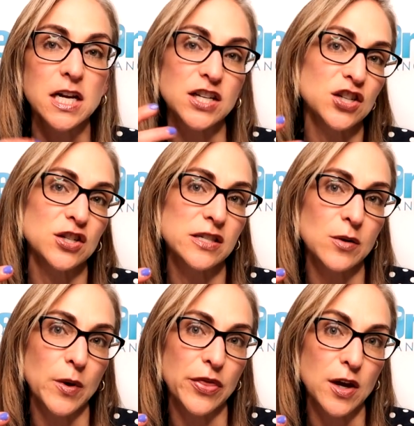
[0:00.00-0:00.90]
conditions
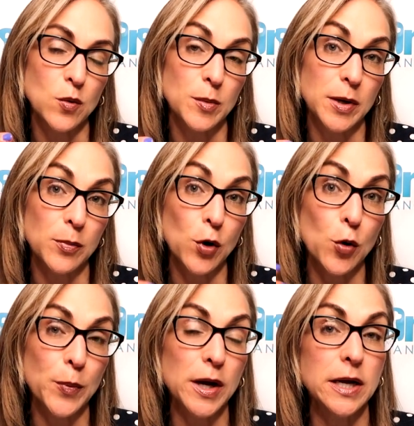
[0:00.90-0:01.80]
that we think would be
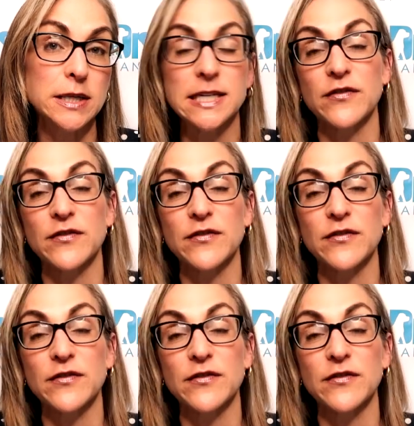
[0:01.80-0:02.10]
appropriate.